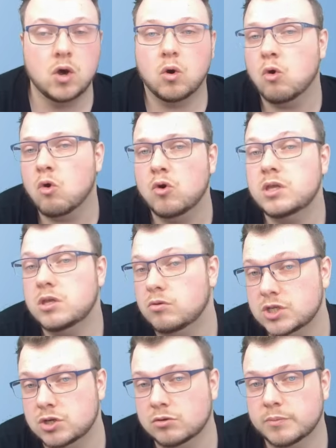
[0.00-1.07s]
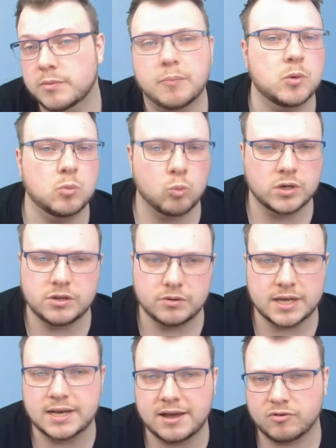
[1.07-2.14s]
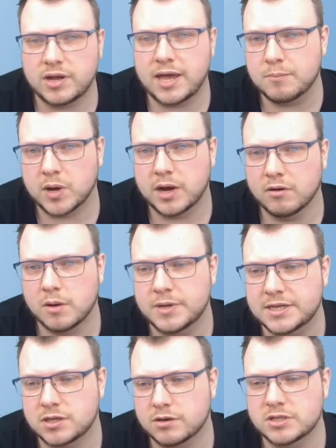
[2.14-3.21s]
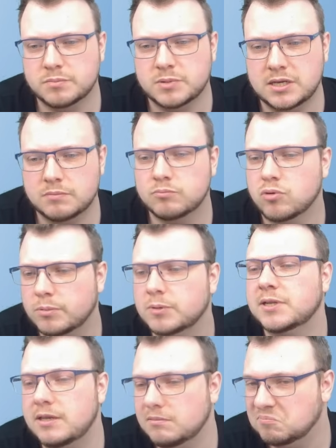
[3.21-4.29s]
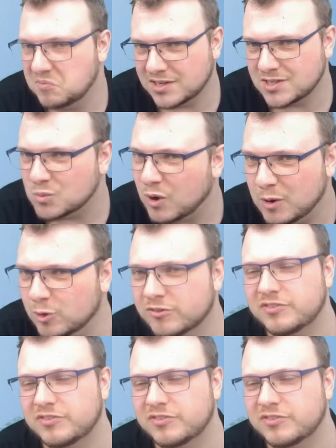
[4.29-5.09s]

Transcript: or you can tool them up, and one unit in every Empire army is going to be probably Knights of the White Wolf,